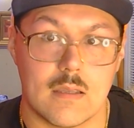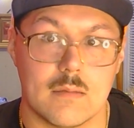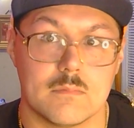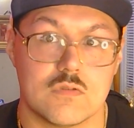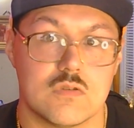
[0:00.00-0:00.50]

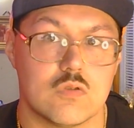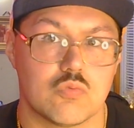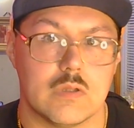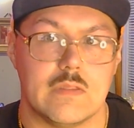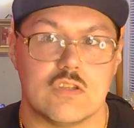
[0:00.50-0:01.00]
So this is
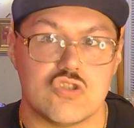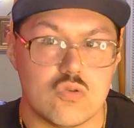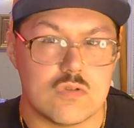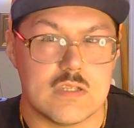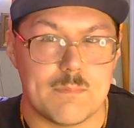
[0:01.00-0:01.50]
really the
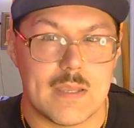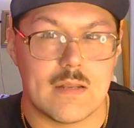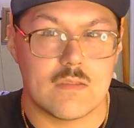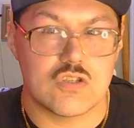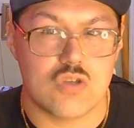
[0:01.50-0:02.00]
juicy bit of
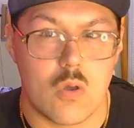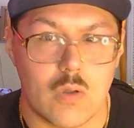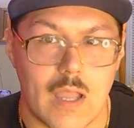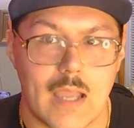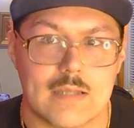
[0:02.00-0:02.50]
the show,
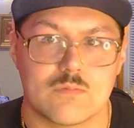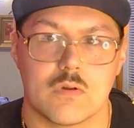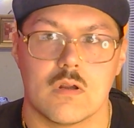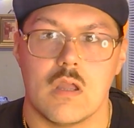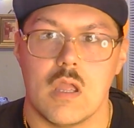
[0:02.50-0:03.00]
guys,
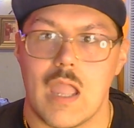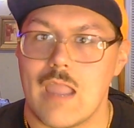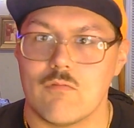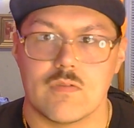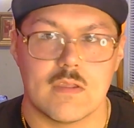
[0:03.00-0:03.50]
where
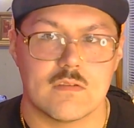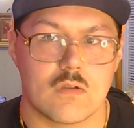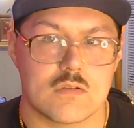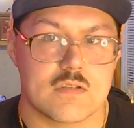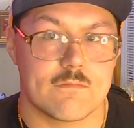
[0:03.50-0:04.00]
everything
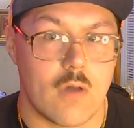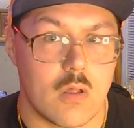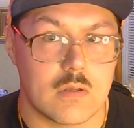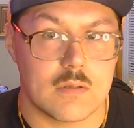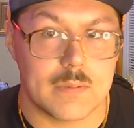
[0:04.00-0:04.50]
starts to fall
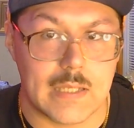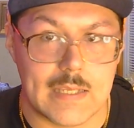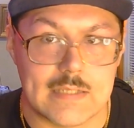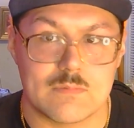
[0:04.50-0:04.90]
into place.